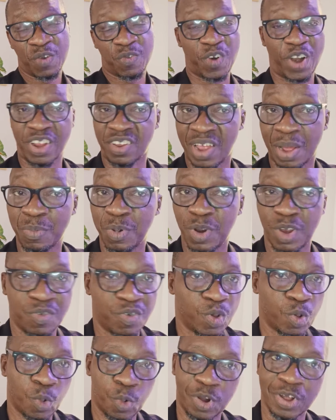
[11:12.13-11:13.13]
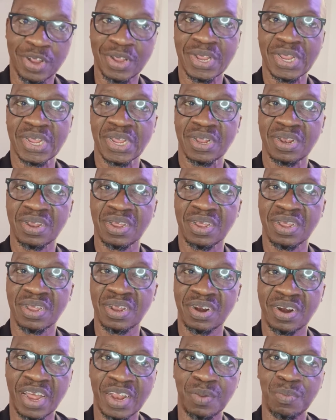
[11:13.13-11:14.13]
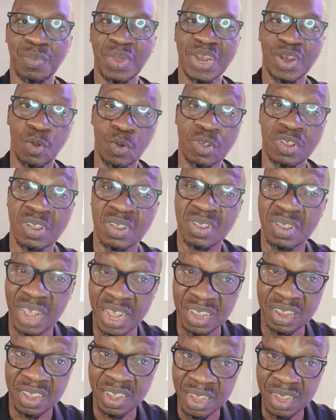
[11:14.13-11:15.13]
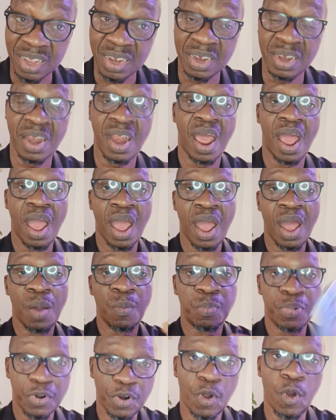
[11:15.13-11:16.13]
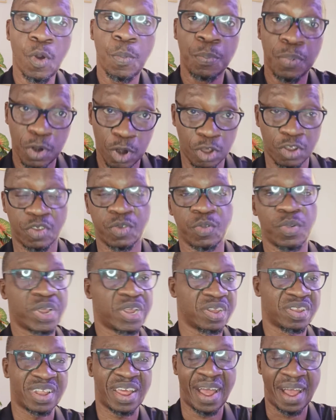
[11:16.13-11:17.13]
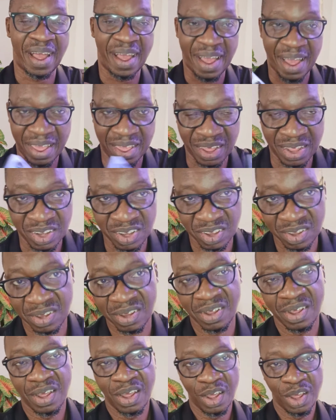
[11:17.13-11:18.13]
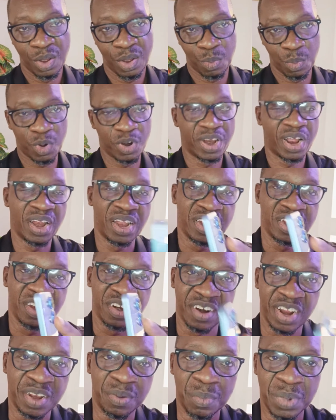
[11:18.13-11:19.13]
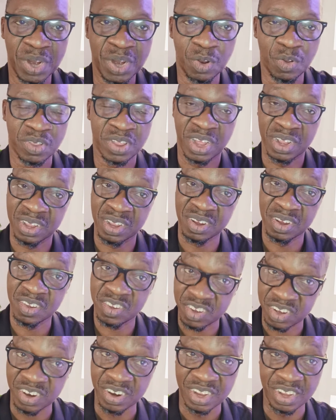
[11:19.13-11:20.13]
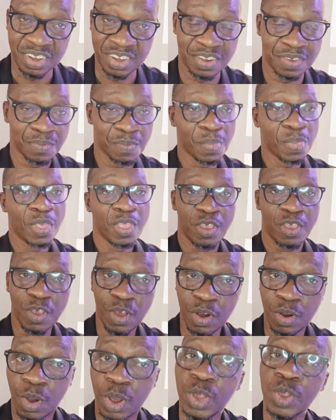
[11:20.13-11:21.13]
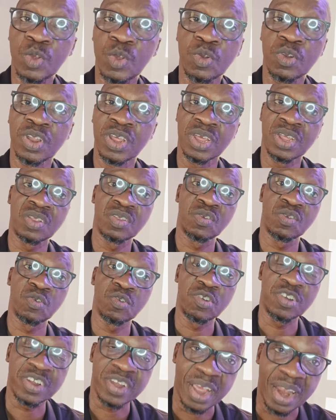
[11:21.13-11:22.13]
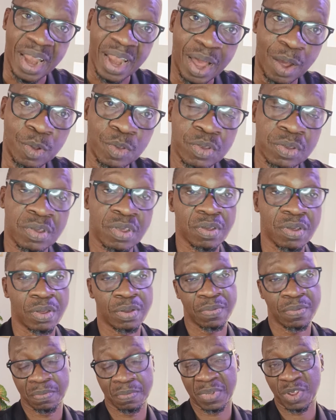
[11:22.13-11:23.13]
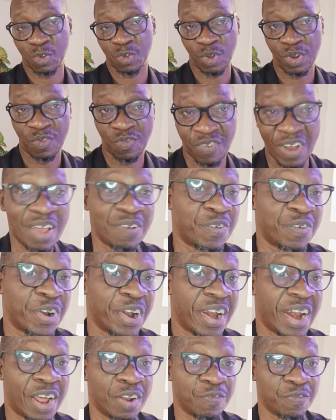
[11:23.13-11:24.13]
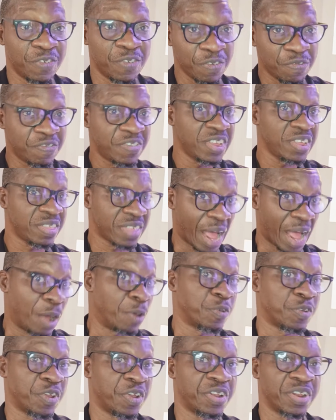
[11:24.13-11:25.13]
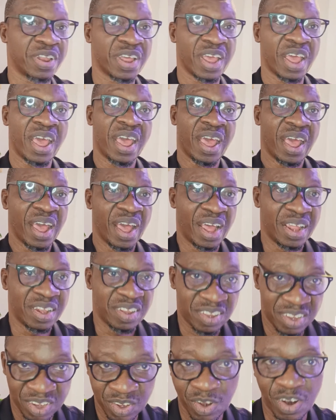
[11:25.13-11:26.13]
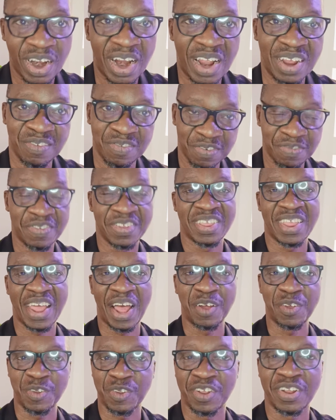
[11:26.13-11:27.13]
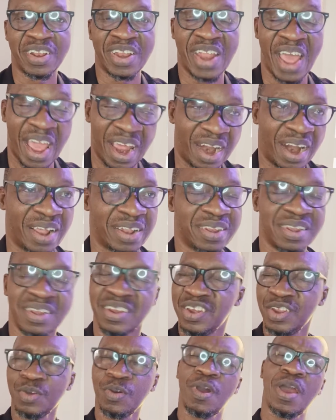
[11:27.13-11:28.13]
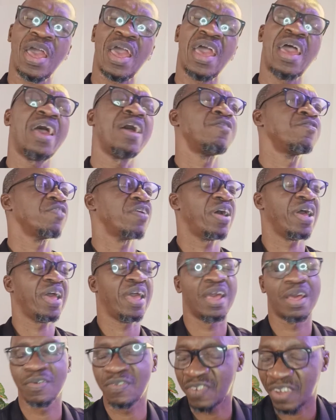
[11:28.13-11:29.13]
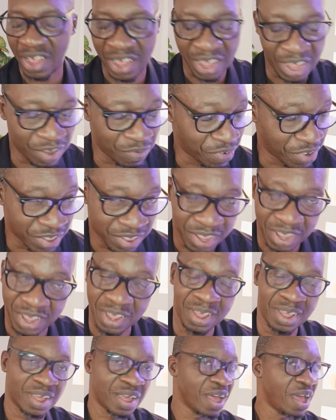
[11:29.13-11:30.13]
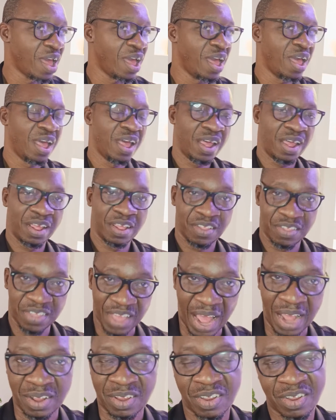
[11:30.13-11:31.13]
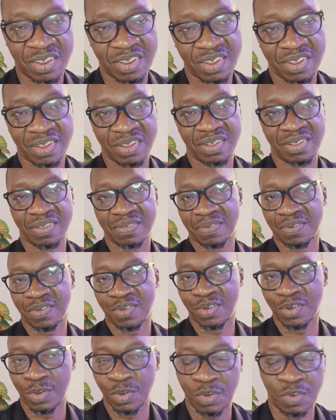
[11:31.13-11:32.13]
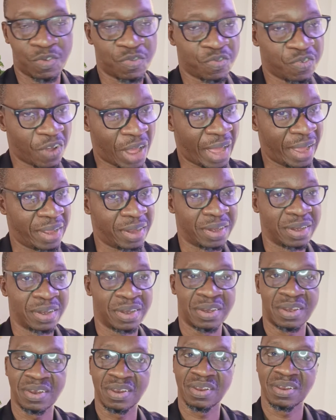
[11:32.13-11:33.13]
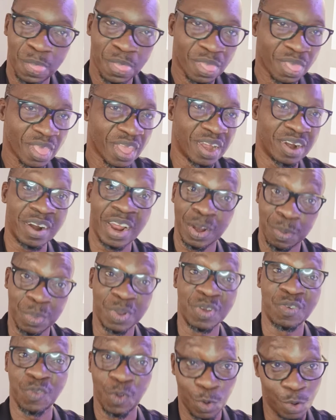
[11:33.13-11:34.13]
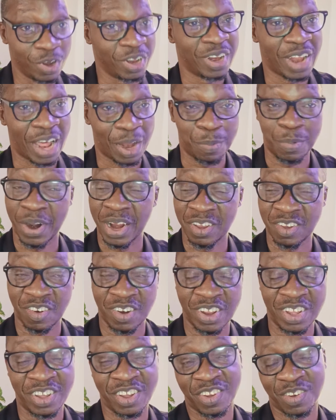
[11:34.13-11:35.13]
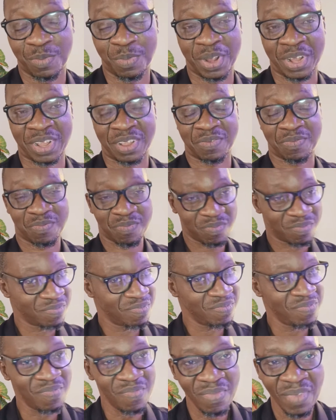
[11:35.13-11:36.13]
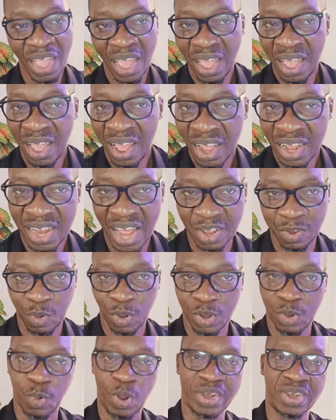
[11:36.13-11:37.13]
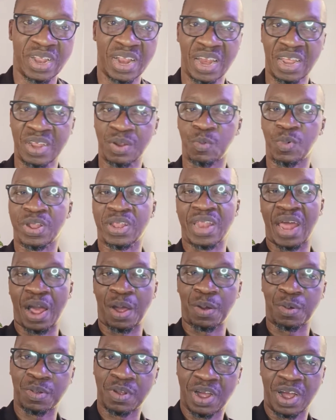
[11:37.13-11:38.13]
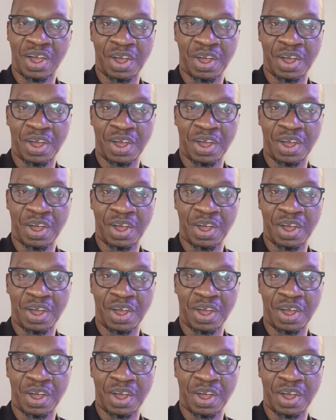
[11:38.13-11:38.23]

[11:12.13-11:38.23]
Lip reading: For example, if you want the Redmi Note 13 Pro Plus, which is the highest model in the Redmi Note 13 series, you're going to need to shell out between 550,000 and 650,000 naira. Did you ever think that you'd find a Redmi phone in that price range? But that's what we're dealing with now,